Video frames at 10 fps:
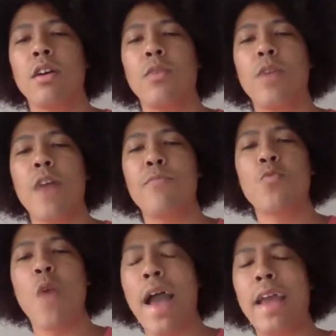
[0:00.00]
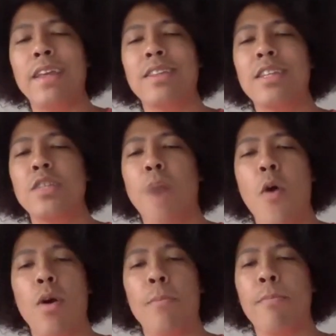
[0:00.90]
We have been writing this
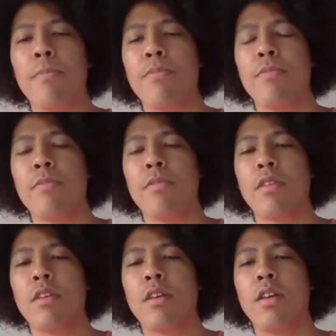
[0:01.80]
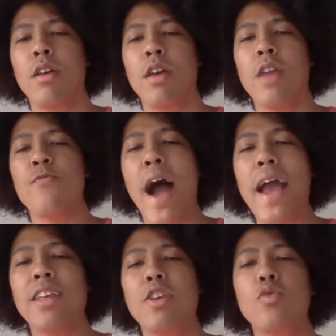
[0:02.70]
poem,
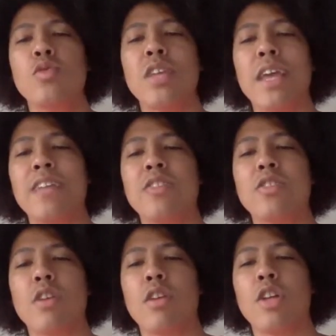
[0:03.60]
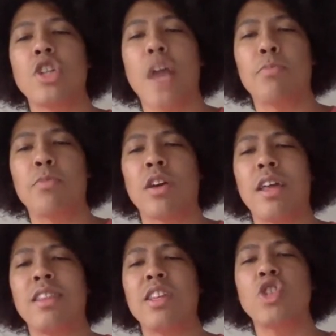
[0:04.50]
inviting you to insert a chapter
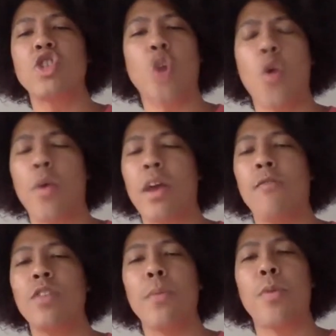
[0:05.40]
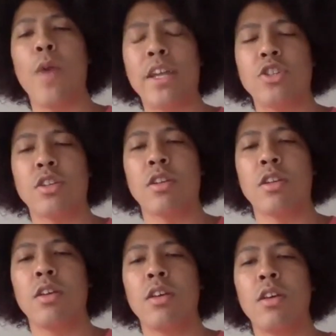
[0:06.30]
in this story of liberation,
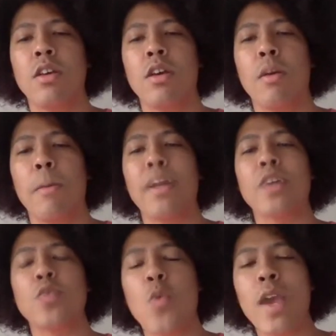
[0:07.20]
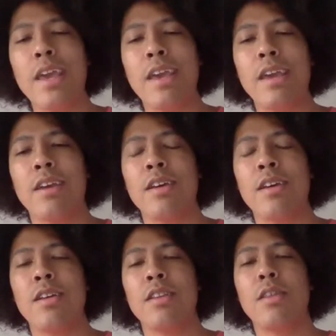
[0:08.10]
because we,
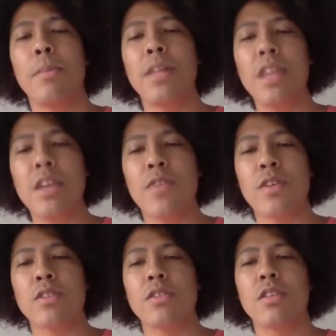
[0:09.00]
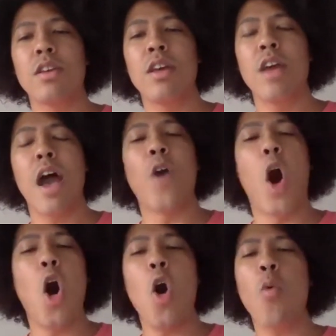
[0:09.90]
the believers, have
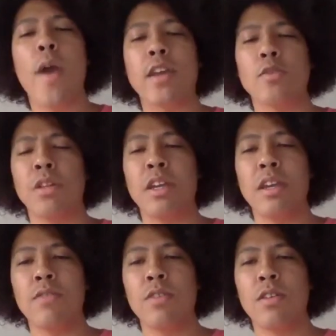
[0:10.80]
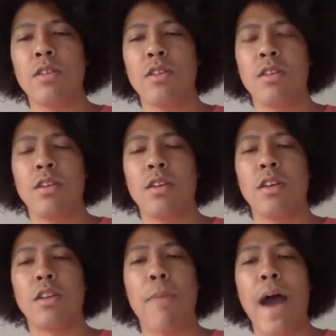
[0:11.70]
always believed
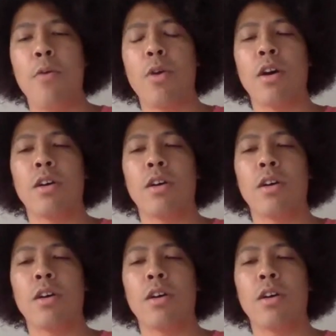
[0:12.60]
in the power